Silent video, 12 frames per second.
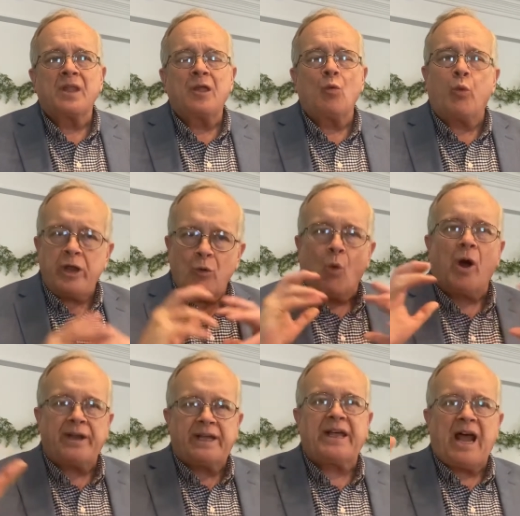we want
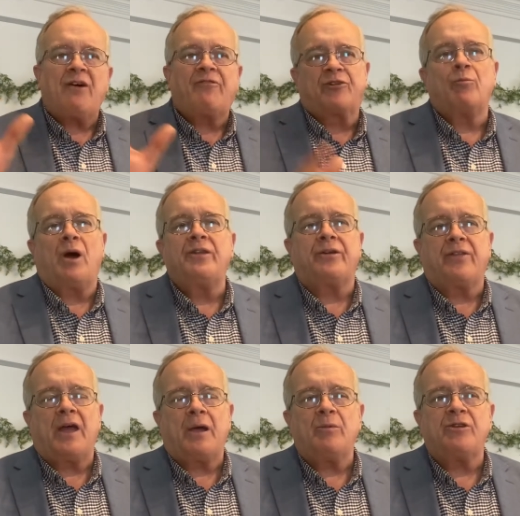to get out from under
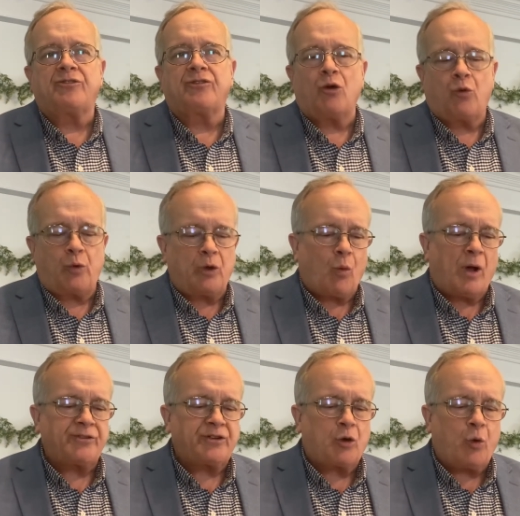them, and so we
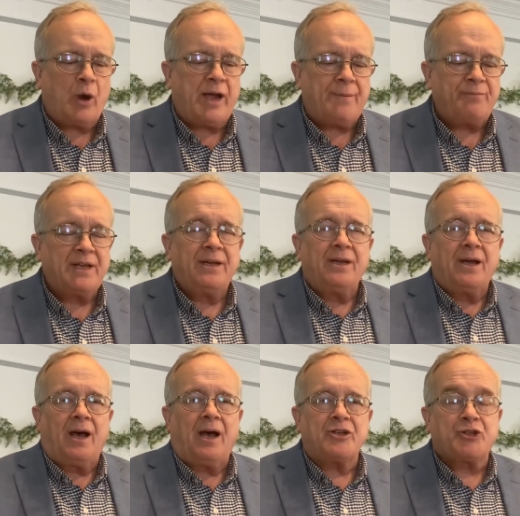want to quit.
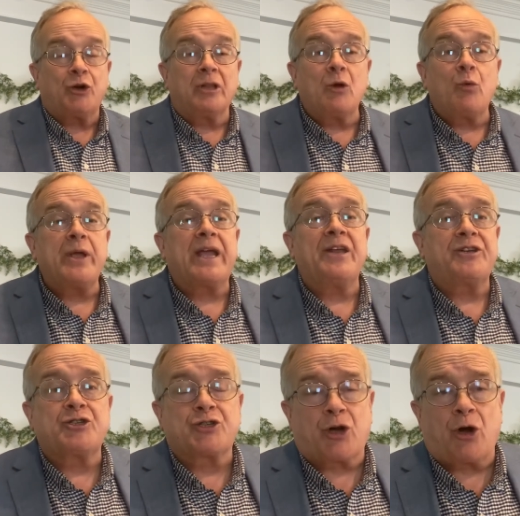Uh, certainly we get
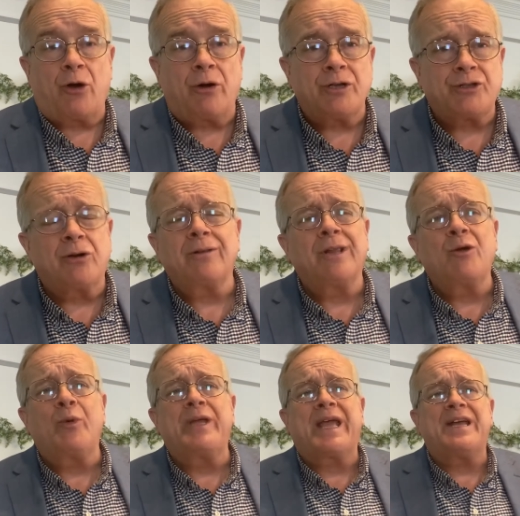discouraged. Certainly
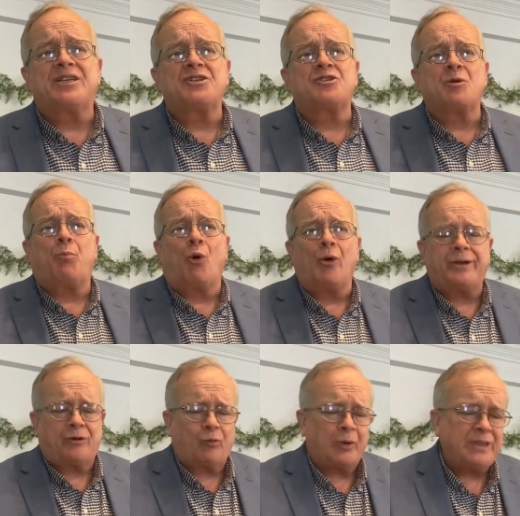we get
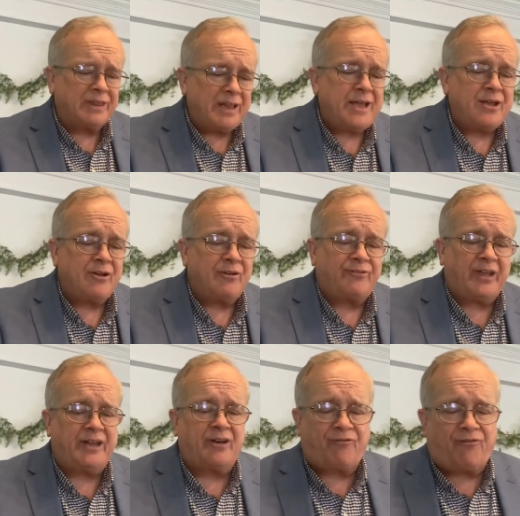disappointed. We live
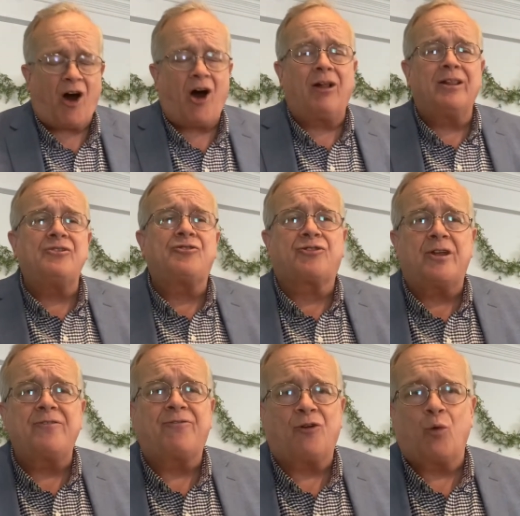in a fallen,
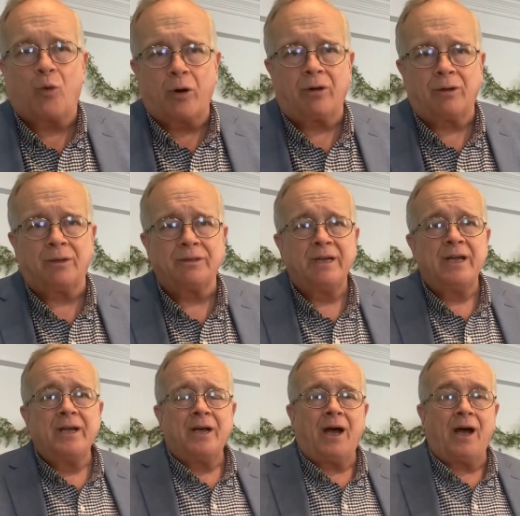sinful world
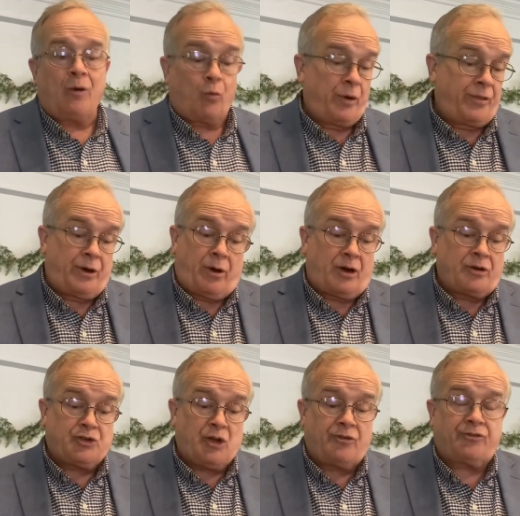uh, where there are
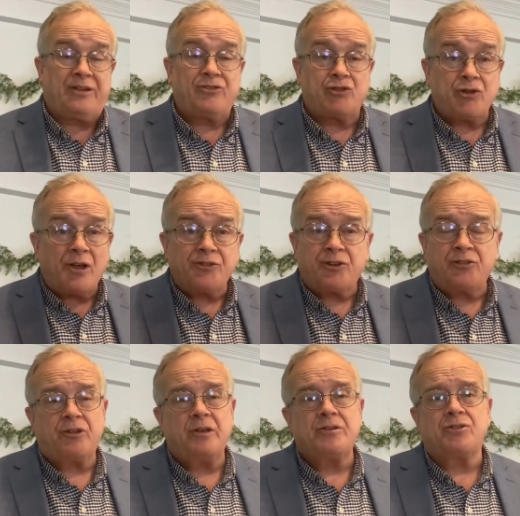just
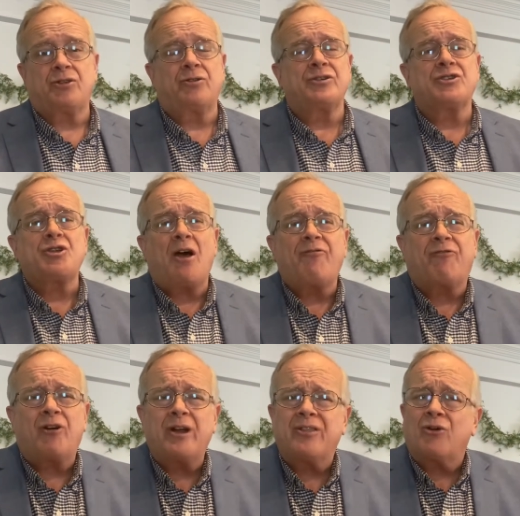injustices, there is
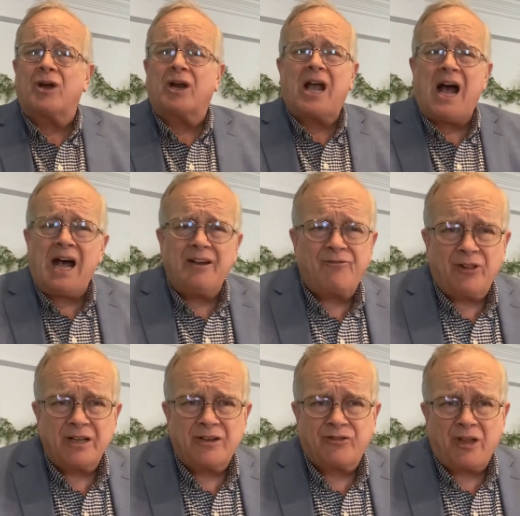suffering, there are
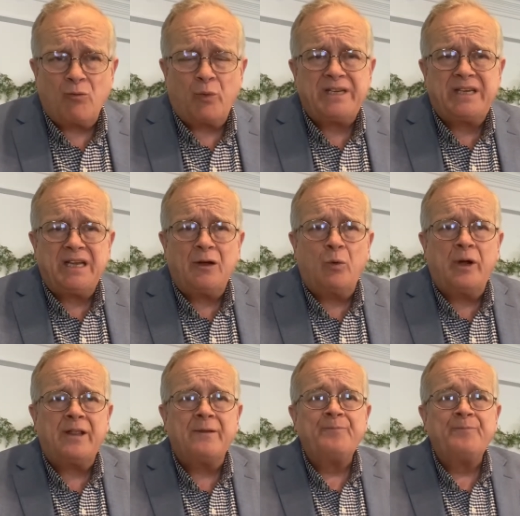conflicts that we deal with.